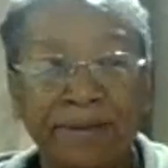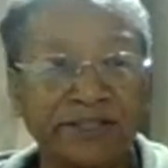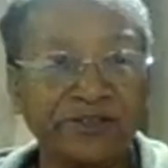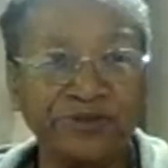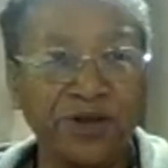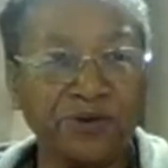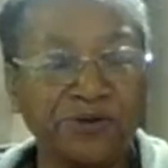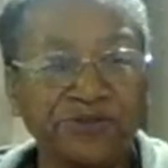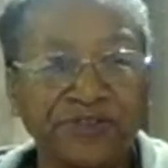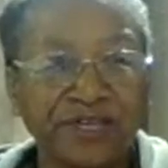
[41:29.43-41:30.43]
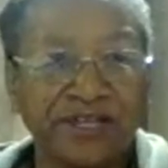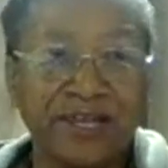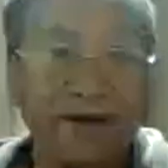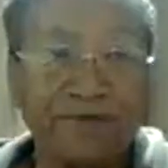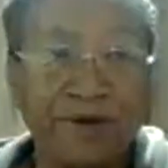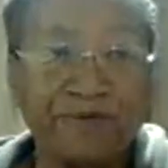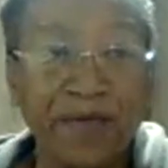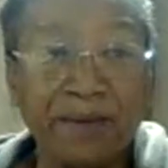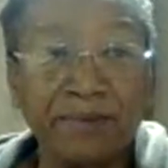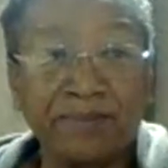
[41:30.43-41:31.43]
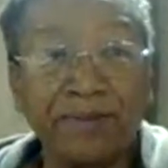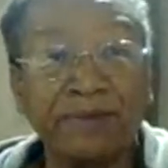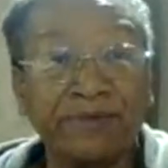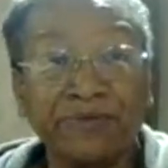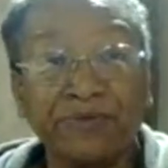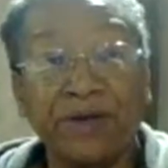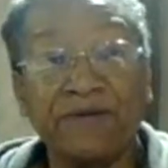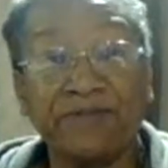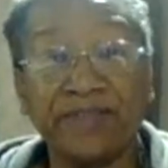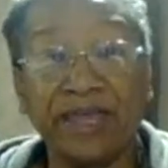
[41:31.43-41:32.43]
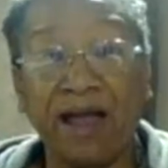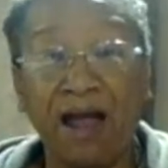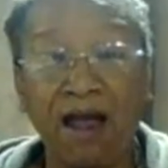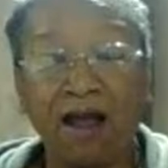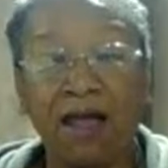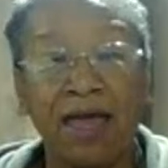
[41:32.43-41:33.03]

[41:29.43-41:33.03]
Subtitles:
but you still love your family members, whoever they are.